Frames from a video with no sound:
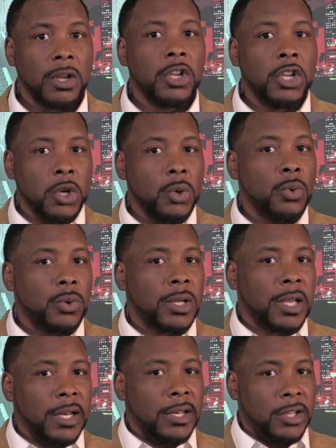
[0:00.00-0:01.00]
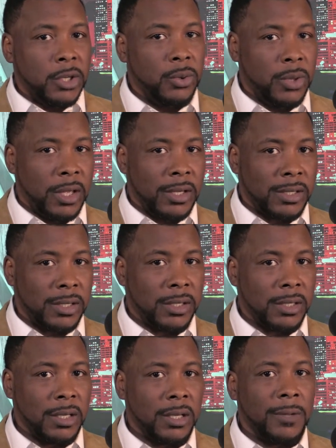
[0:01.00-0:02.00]
you can do
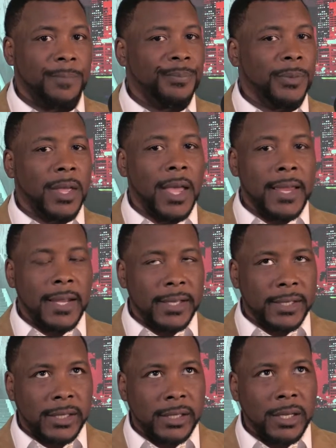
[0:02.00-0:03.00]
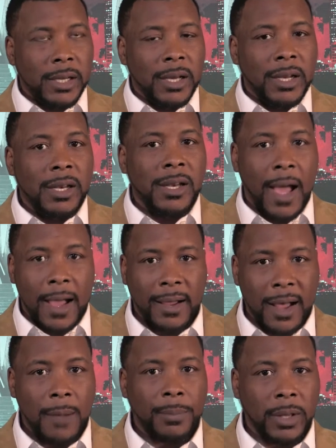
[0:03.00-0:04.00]
this. It is not
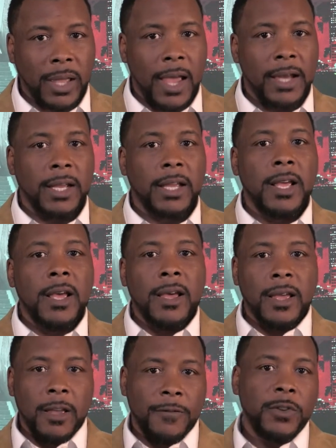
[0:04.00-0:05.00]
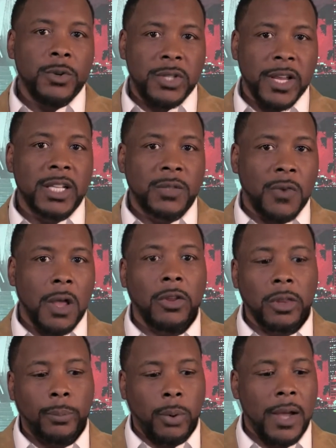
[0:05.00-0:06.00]
complicated if you just follow
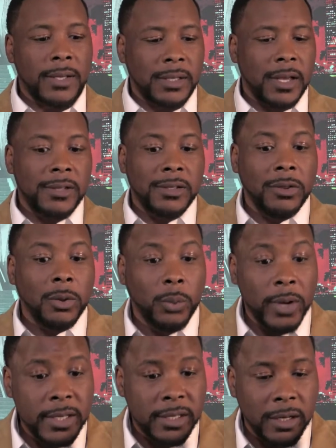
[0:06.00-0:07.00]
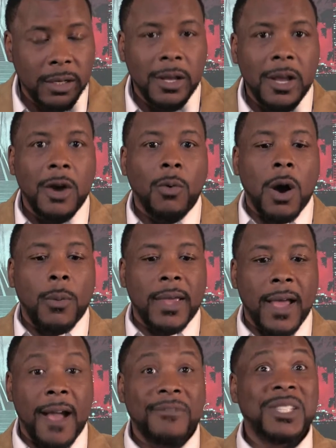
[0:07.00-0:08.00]
the process. And the reason why we
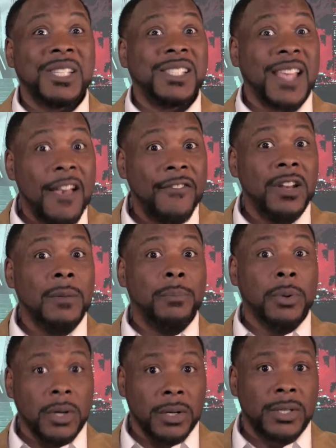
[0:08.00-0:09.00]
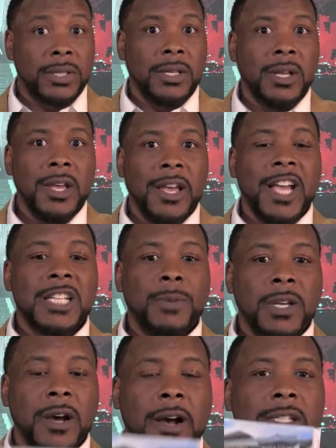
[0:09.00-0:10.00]
have 7 books is
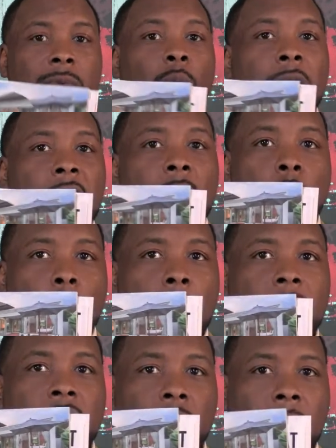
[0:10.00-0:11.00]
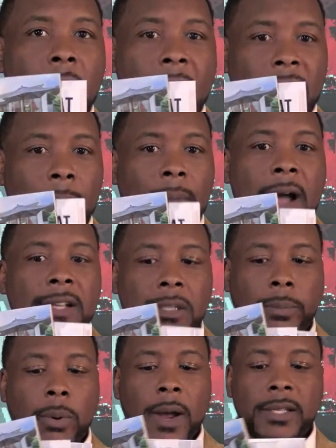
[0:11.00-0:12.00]
because we want to itemize
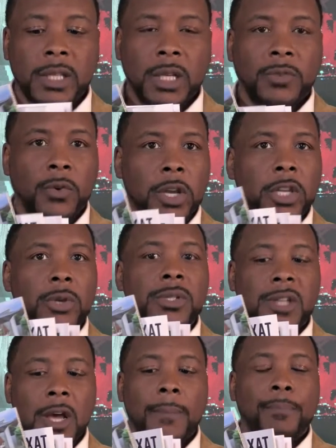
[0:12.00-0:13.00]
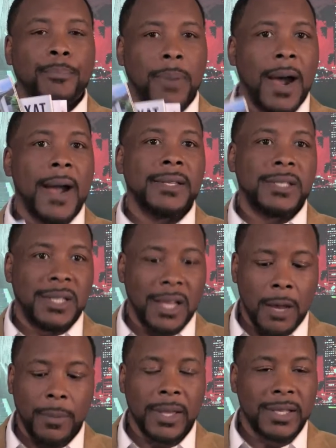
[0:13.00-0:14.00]
the process for you step by
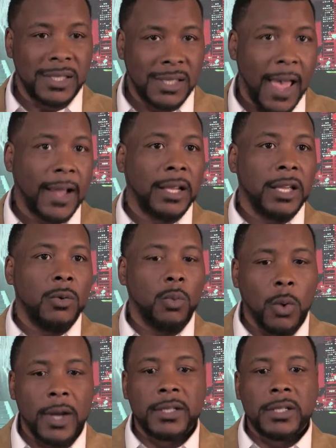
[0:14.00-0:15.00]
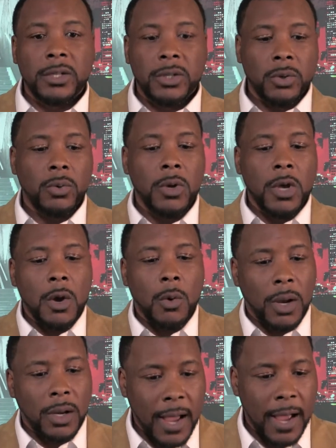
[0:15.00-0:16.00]
step, exactly what to do,
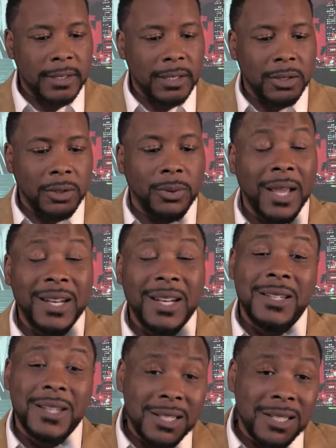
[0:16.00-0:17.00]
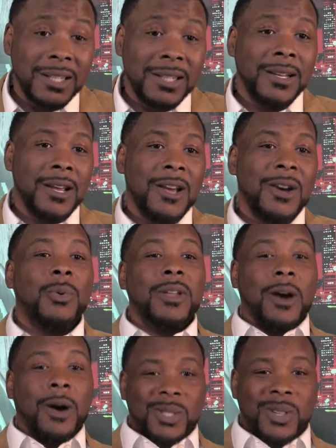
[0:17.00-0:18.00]
what not to do. In addition,
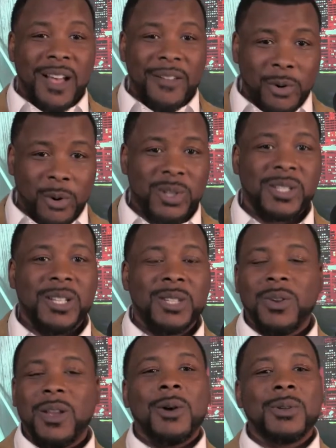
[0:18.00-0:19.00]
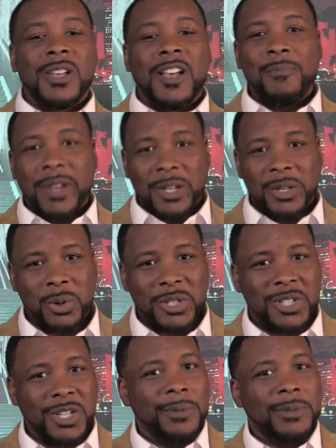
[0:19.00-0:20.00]
we also have courses. We also have
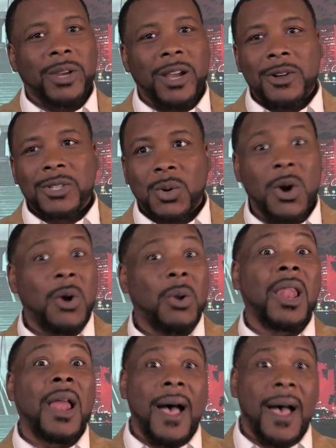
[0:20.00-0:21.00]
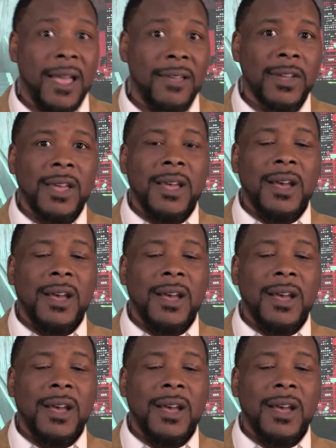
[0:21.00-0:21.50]
mentorships. We also go live